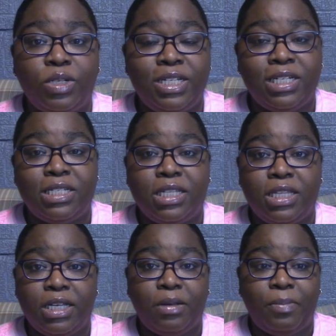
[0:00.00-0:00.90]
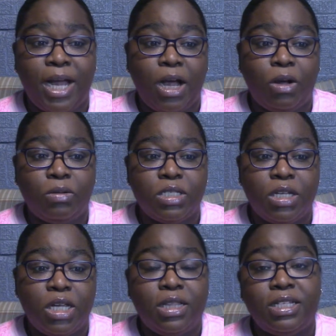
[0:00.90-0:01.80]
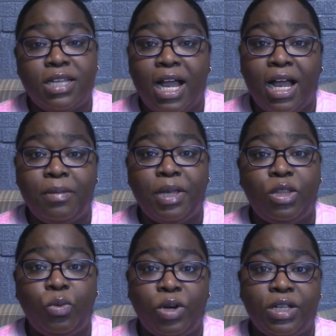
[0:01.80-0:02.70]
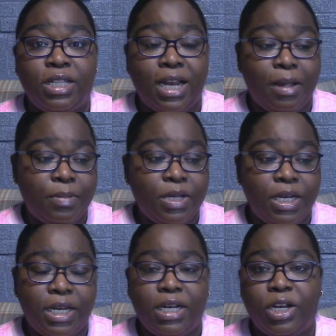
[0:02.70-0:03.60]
needed to think about the time and the work that I put in.